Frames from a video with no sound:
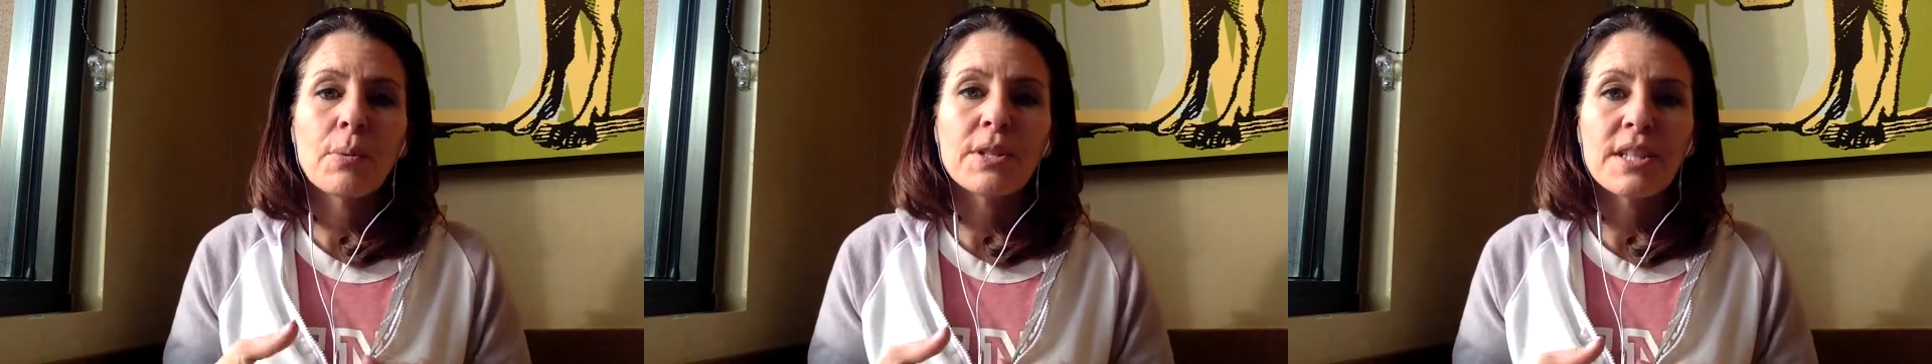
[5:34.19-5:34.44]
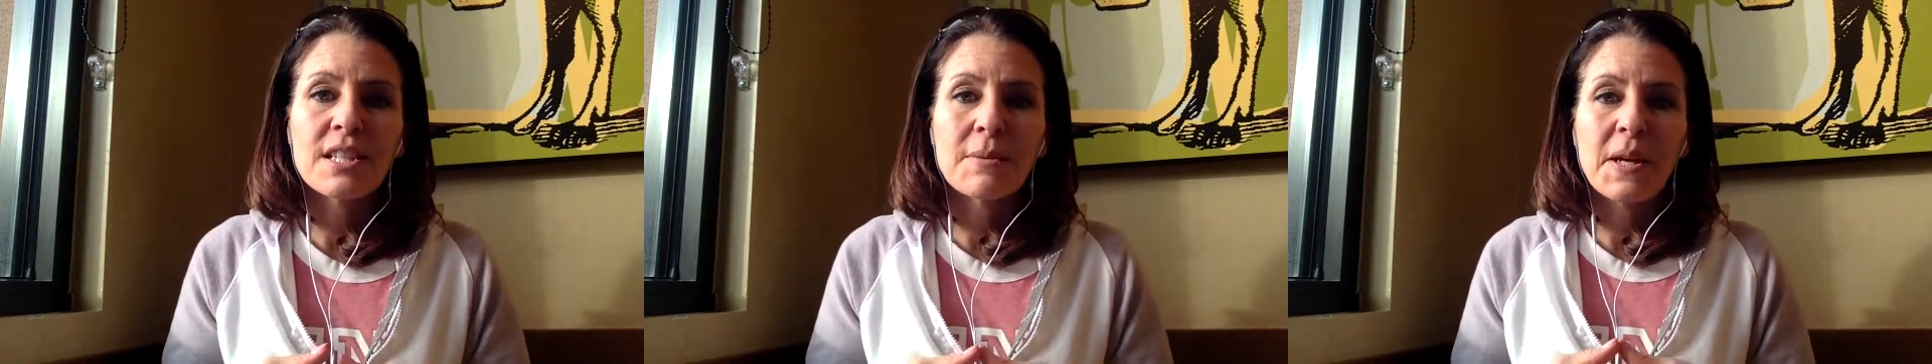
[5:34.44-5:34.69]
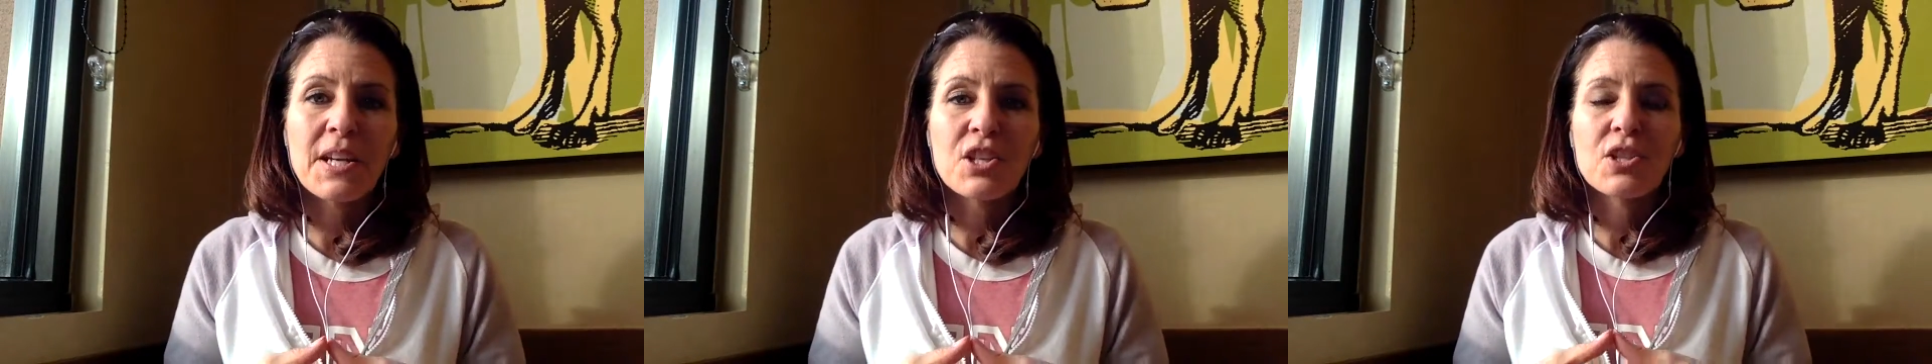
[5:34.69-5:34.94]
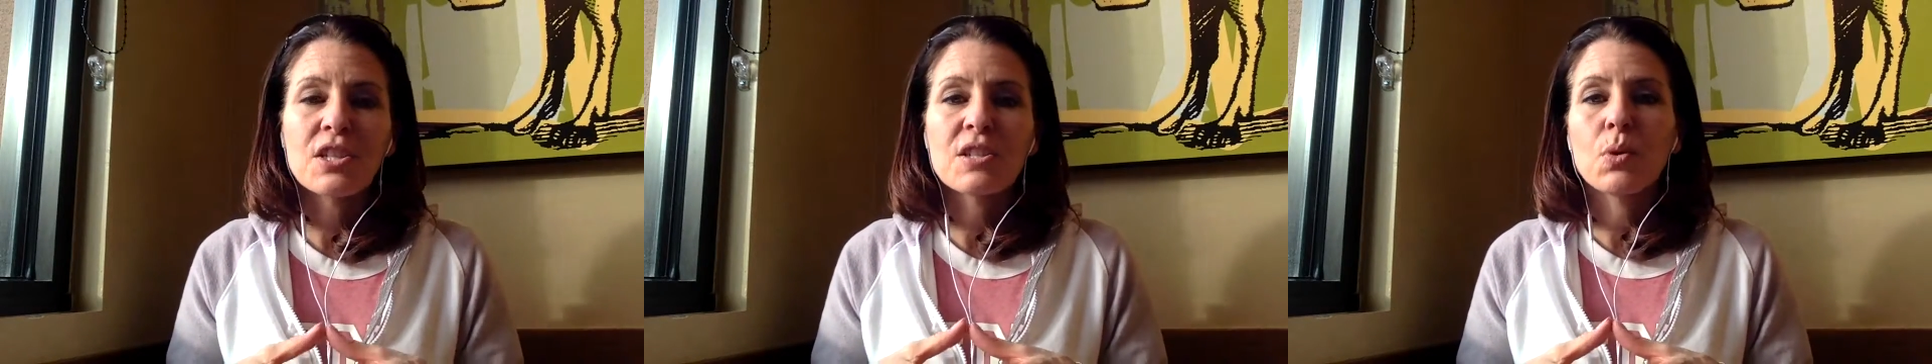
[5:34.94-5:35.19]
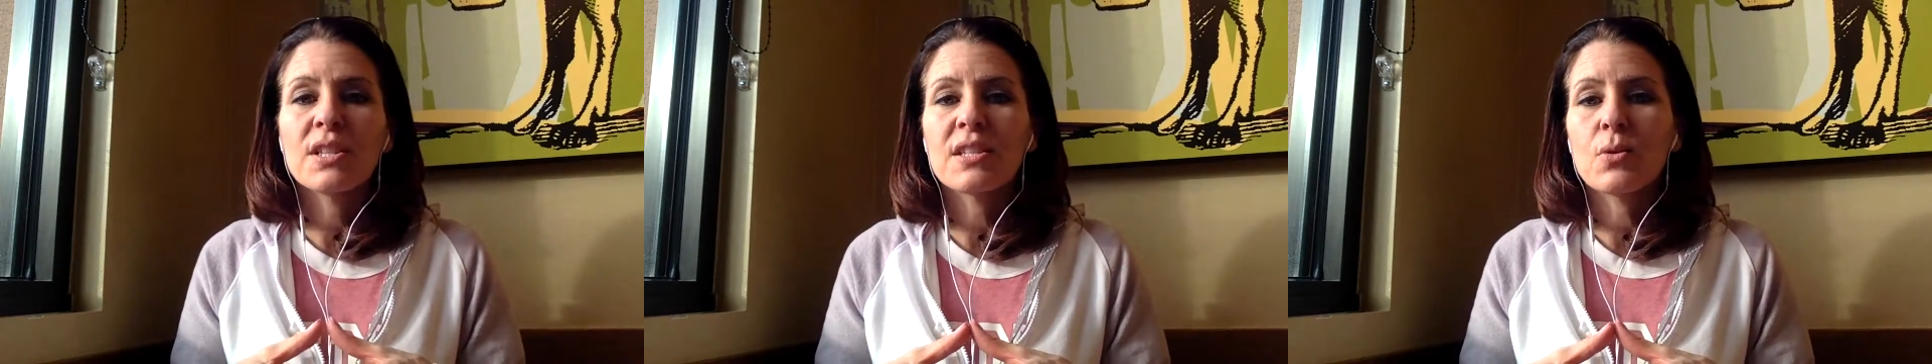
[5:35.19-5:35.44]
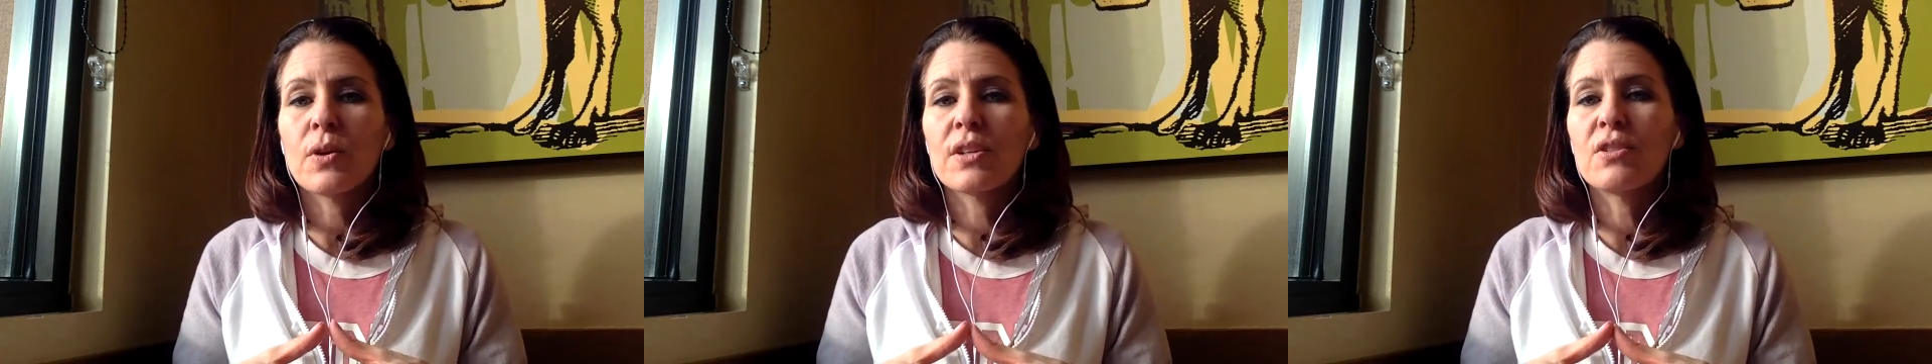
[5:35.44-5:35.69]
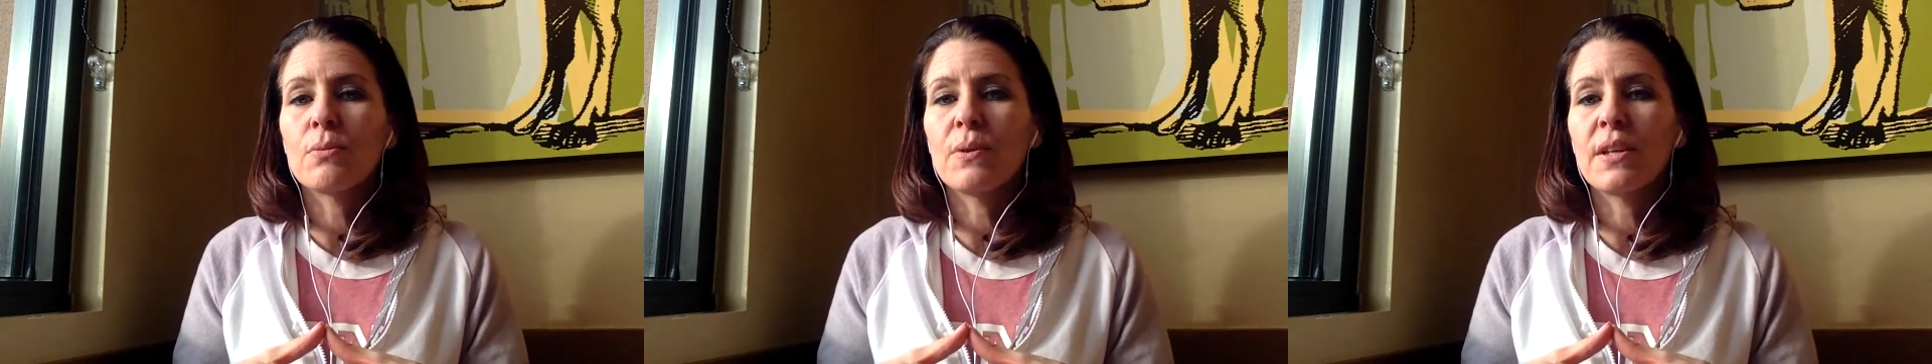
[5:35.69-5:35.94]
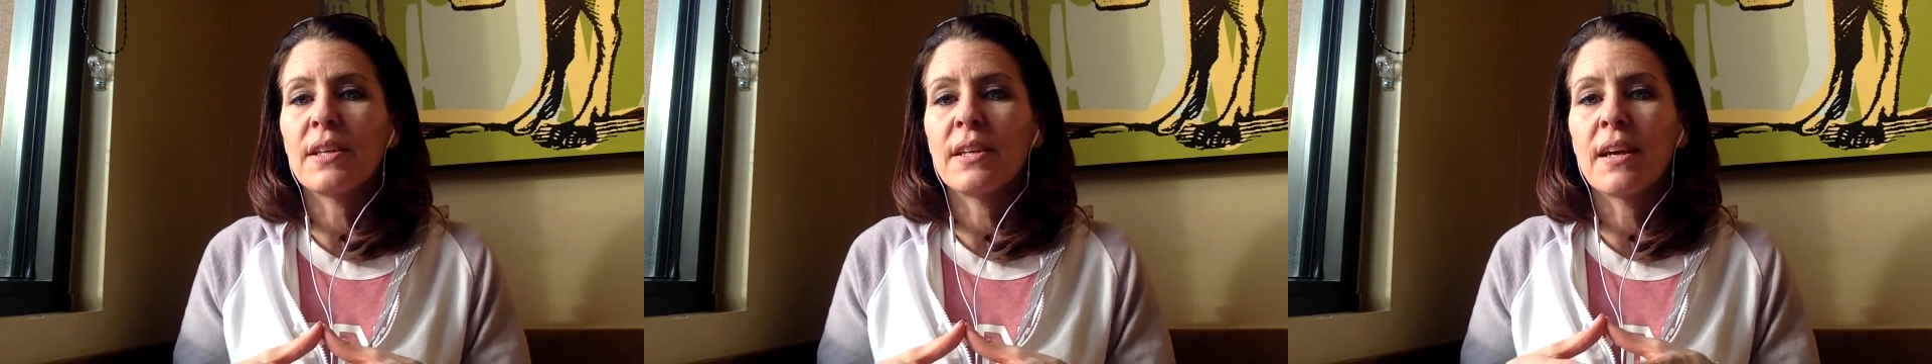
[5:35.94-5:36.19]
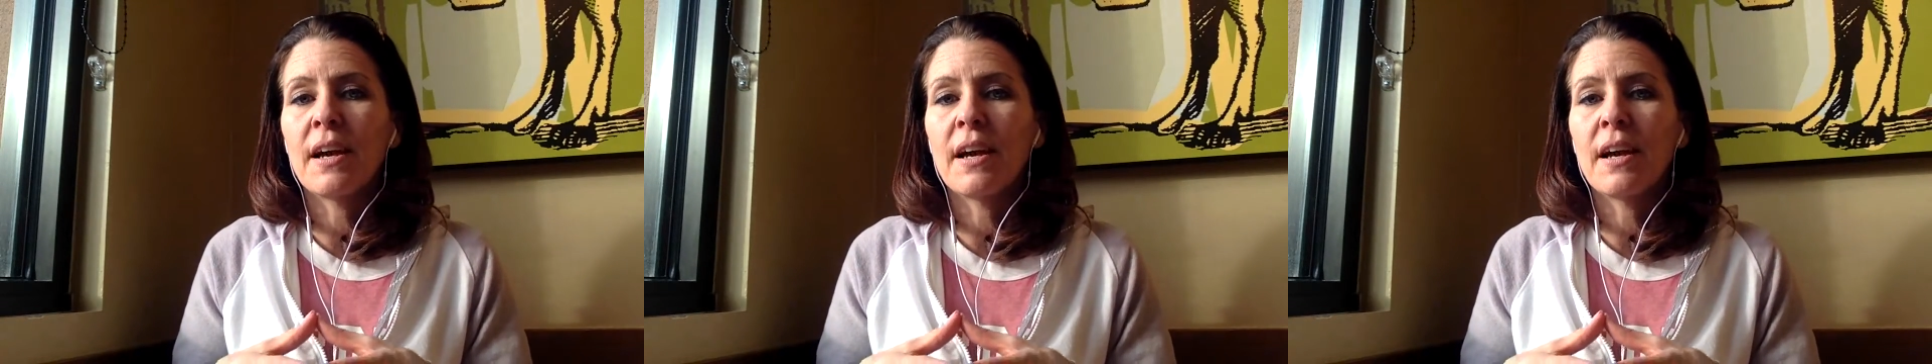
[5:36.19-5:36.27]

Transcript: participation is what is going to be